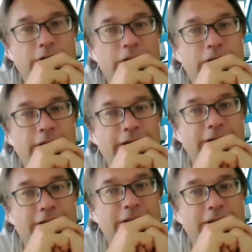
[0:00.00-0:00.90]
this
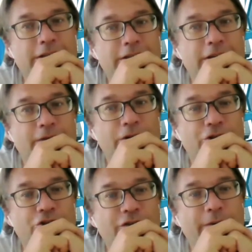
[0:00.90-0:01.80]
takes us into this
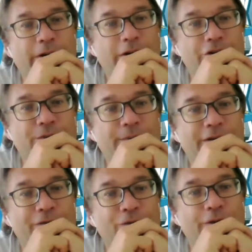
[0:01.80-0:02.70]
evolutionary biology
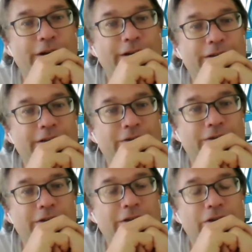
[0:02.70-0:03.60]
metaphor then. So,
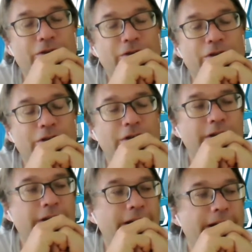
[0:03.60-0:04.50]
so you're you're
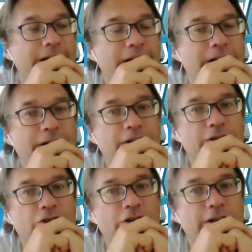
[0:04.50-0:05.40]
looking at, at
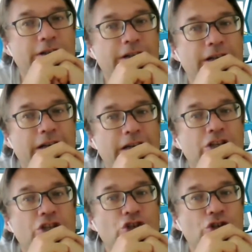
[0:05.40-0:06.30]
constructing a
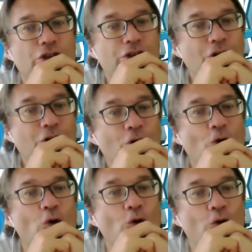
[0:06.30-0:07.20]
niche,
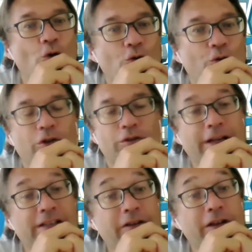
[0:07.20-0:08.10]
or yep. or not
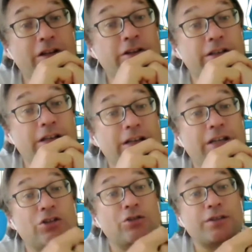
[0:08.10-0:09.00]
necessarily constructing a
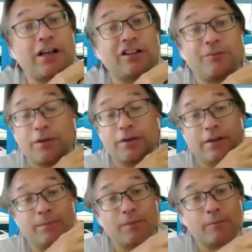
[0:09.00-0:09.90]
niche yourself, but
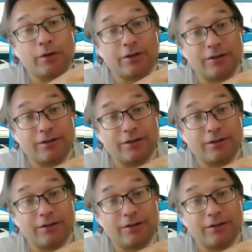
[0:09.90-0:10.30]
the, but, but